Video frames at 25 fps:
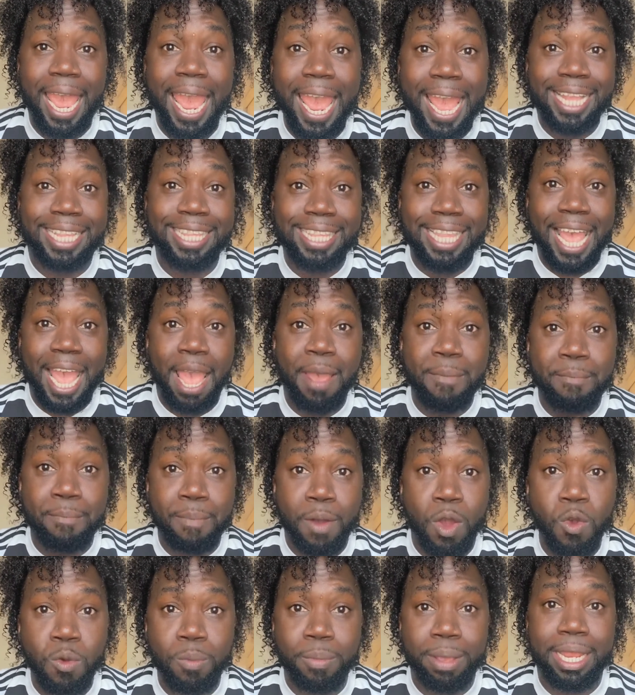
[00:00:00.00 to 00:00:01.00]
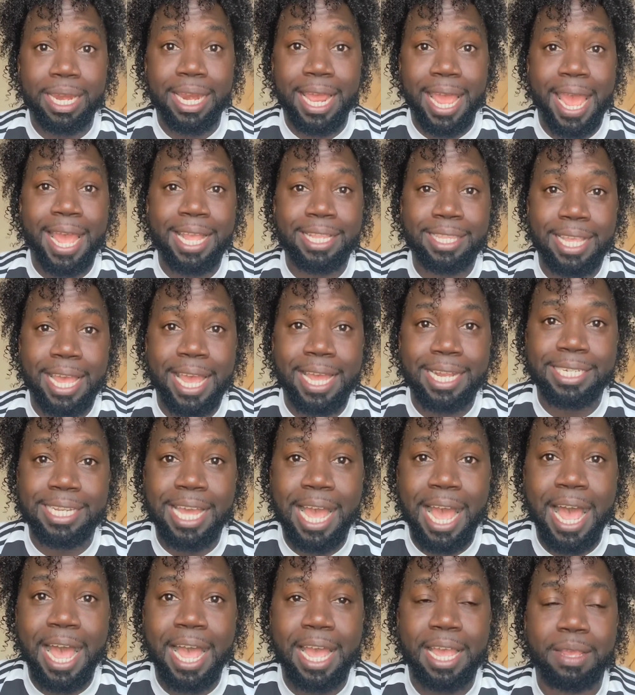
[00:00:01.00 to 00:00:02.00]
at that moment, at that
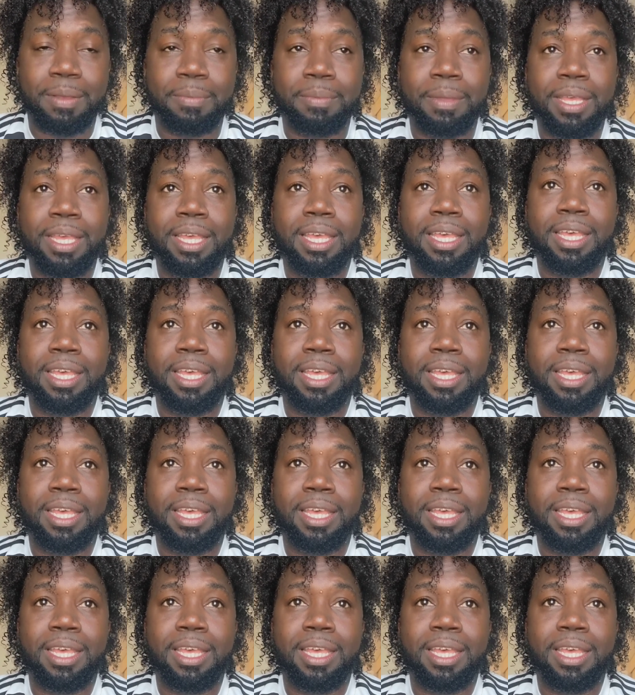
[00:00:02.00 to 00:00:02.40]
time.